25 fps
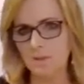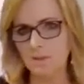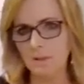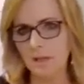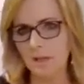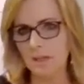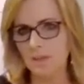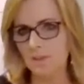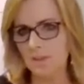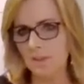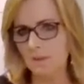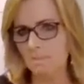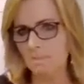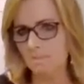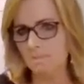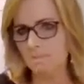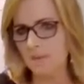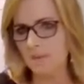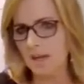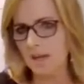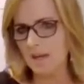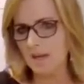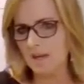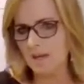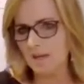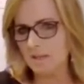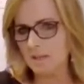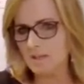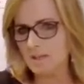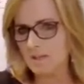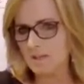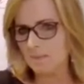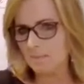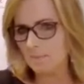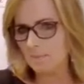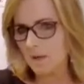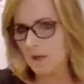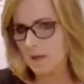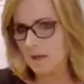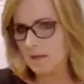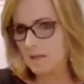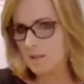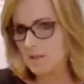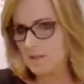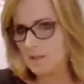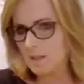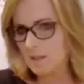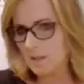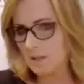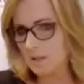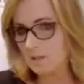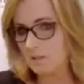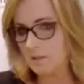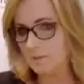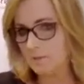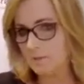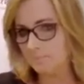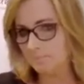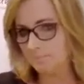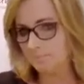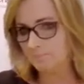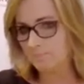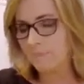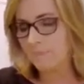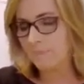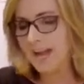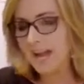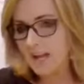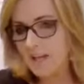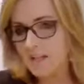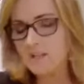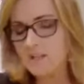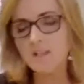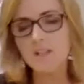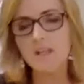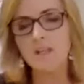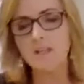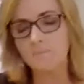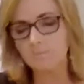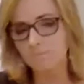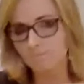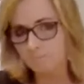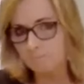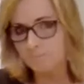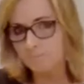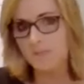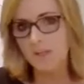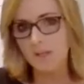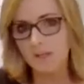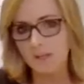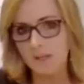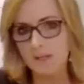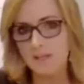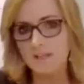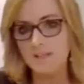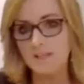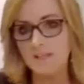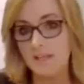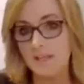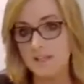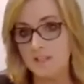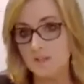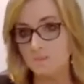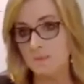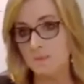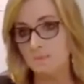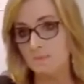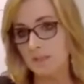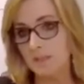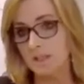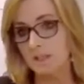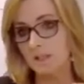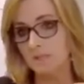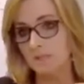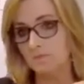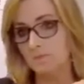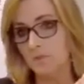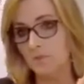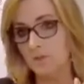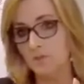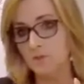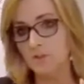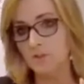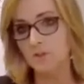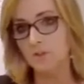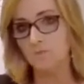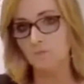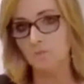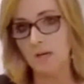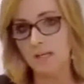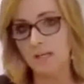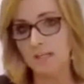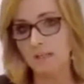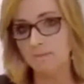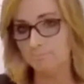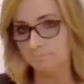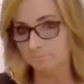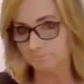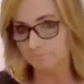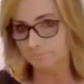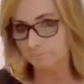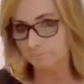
I think Matt, is it Matt? Matt? Okay, has asked me my conversion rate.